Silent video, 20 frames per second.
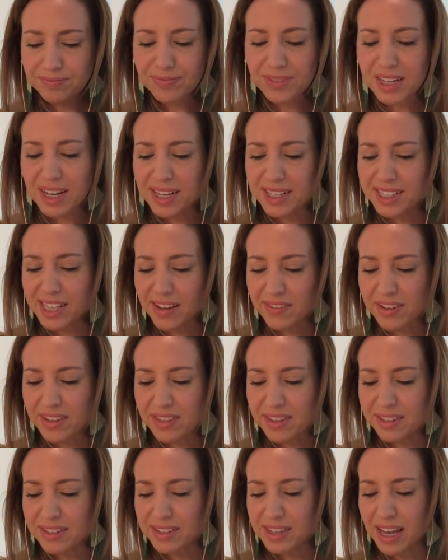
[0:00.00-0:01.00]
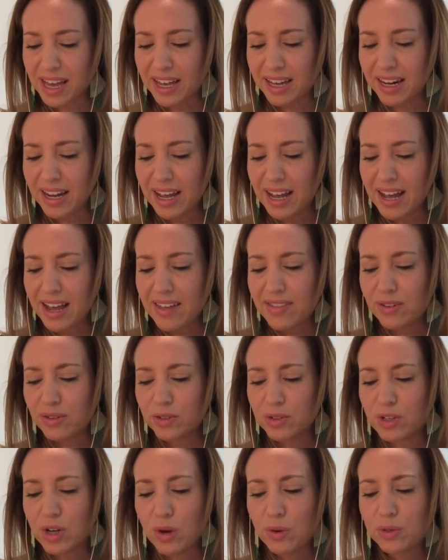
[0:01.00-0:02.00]
The seventh is that
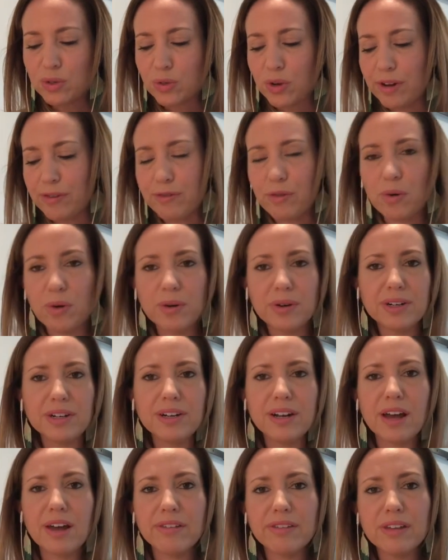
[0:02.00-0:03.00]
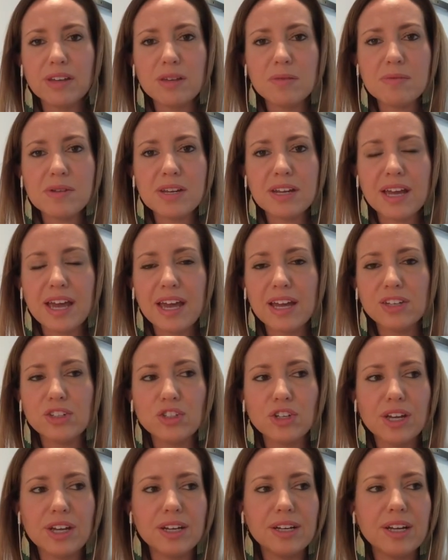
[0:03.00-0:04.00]
there's no straightforward and healthy
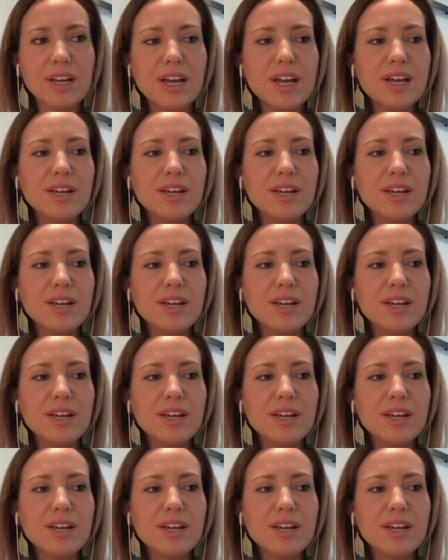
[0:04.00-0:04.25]
communication.